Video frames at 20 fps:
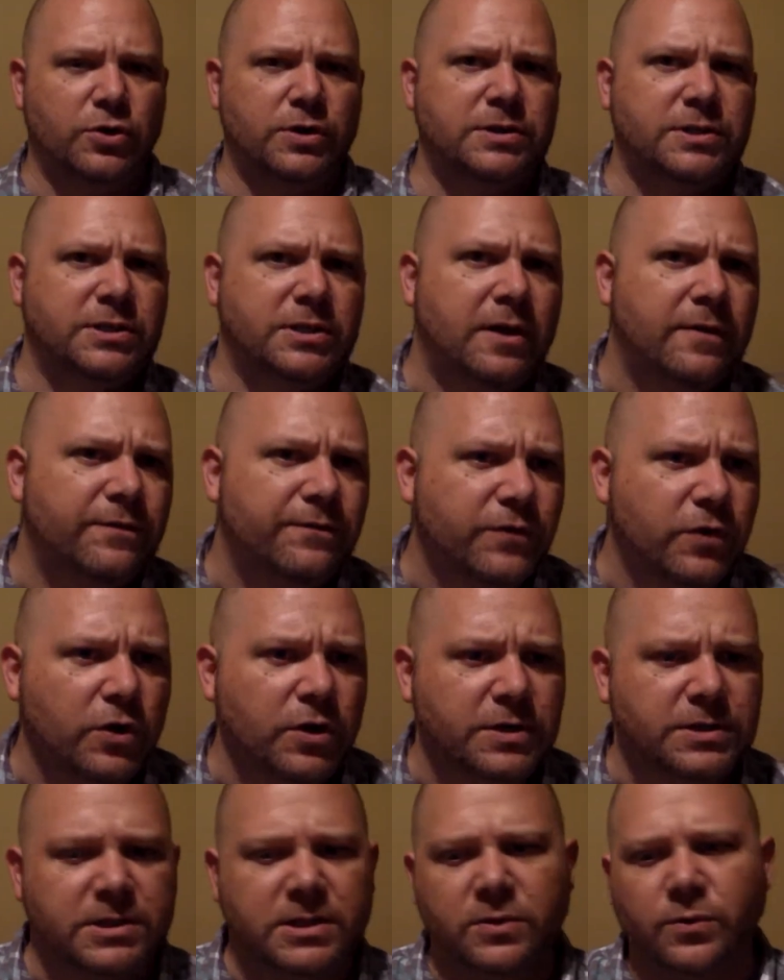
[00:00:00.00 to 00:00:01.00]
the good stuff
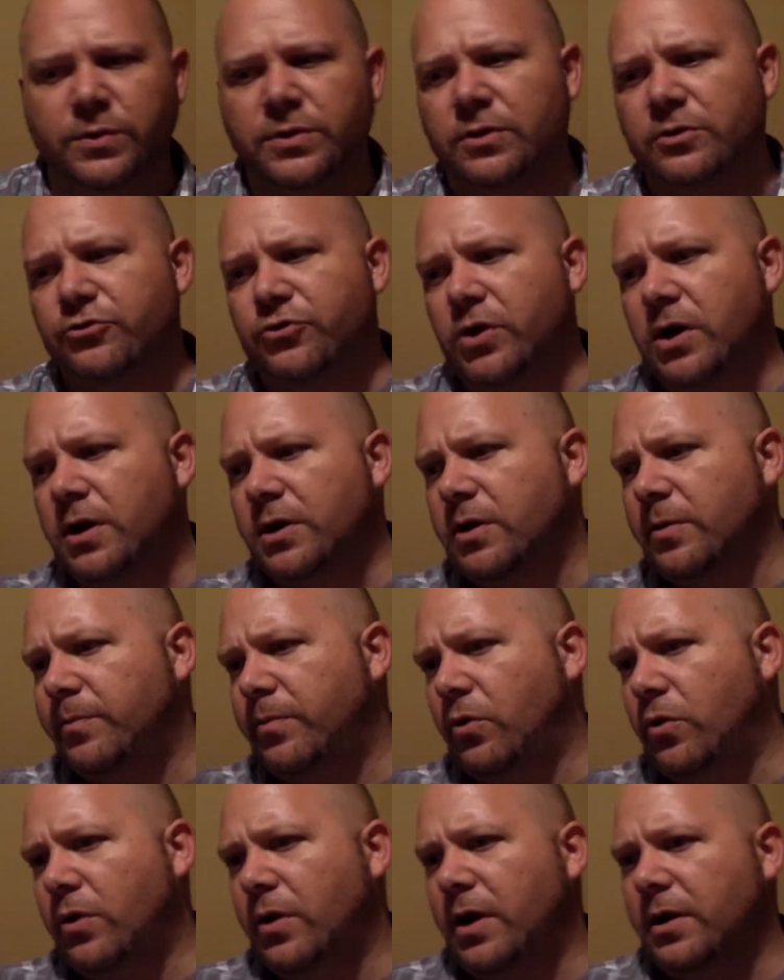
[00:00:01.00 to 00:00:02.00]
first, and then when you're drunk, you
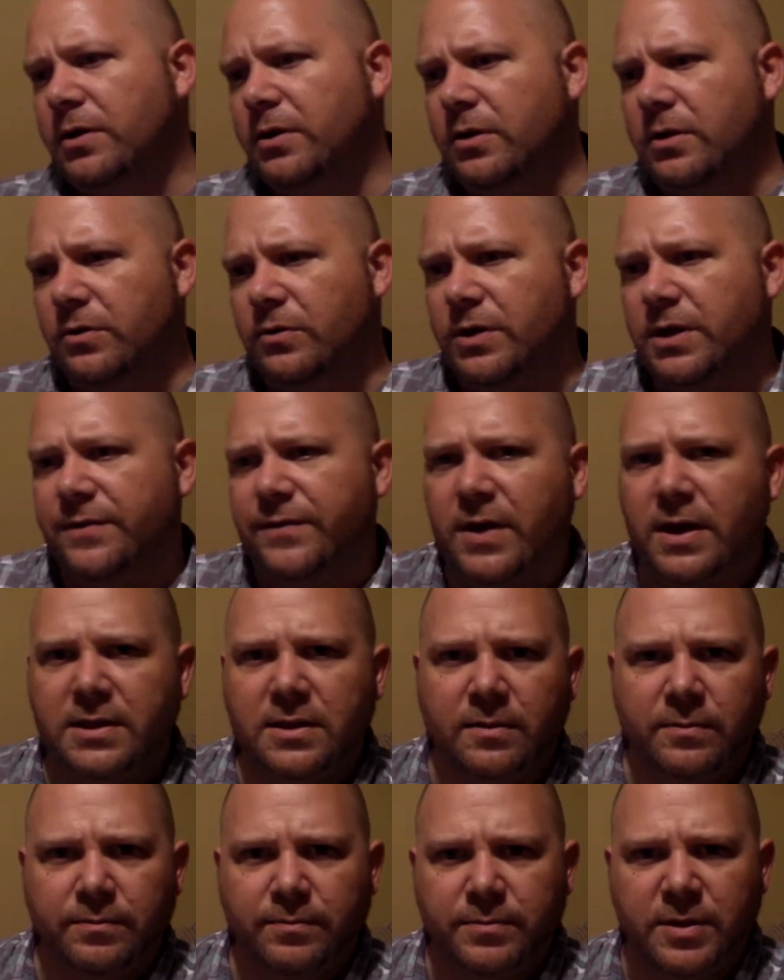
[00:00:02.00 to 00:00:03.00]
pour out, you give
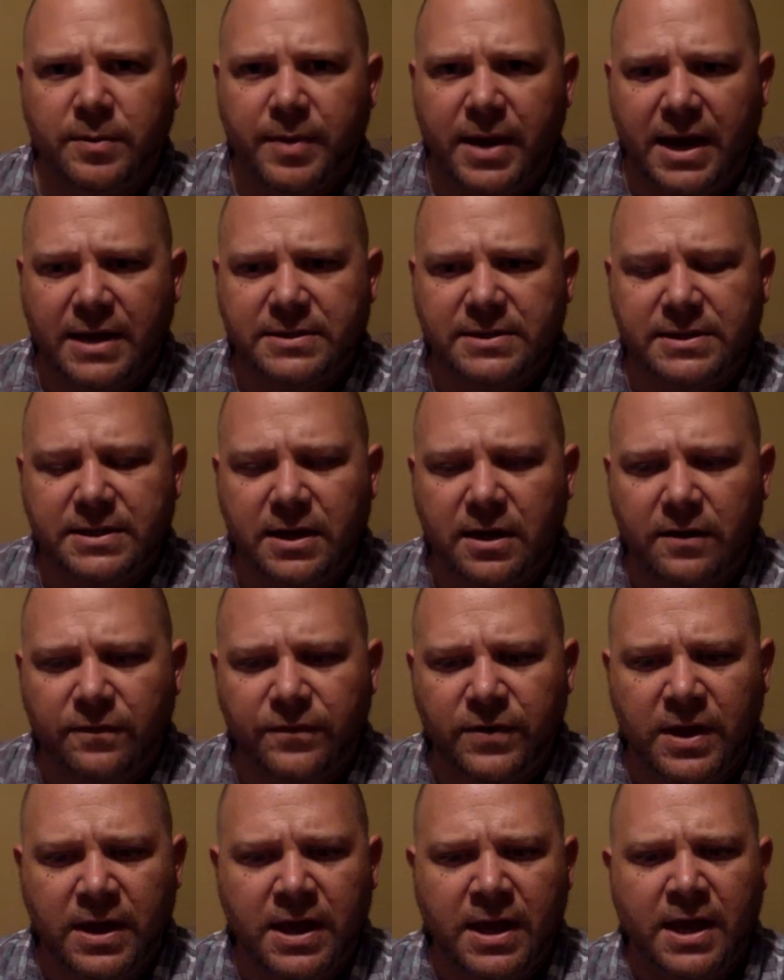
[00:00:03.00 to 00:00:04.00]
out the bad
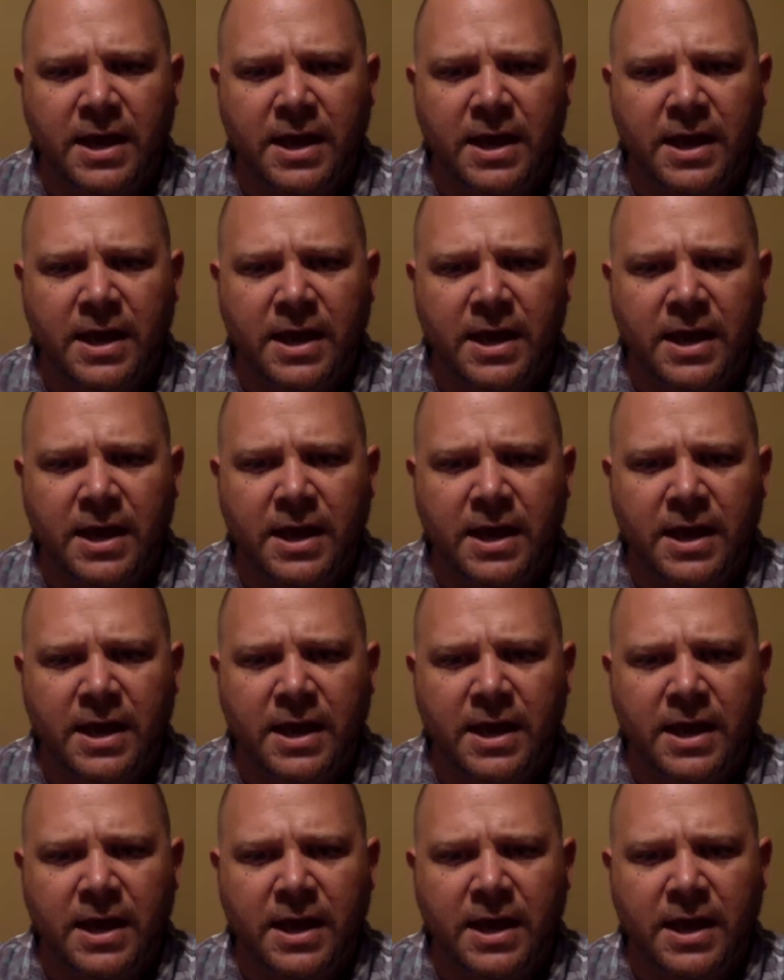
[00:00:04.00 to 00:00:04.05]
stuff.